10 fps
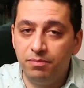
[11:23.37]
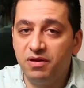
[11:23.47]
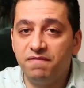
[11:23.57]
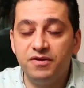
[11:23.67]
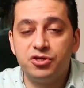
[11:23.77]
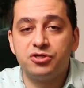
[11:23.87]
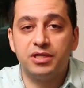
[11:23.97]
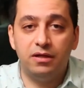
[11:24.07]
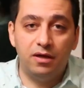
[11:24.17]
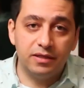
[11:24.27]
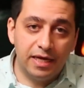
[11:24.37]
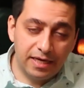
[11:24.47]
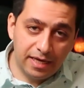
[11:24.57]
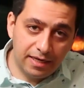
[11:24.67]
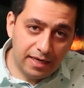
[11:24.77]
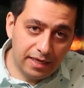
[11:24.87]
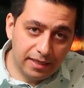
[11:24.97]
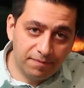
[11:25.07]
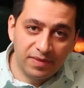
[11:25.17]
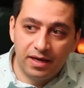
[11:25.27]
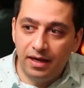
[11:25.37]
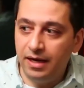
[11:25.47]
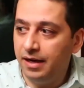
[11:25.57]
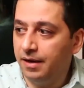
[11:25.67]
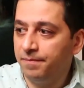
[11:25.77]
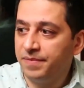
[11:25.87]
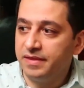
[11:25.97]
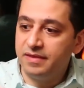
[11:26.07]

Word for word: but it features a lot again in uh,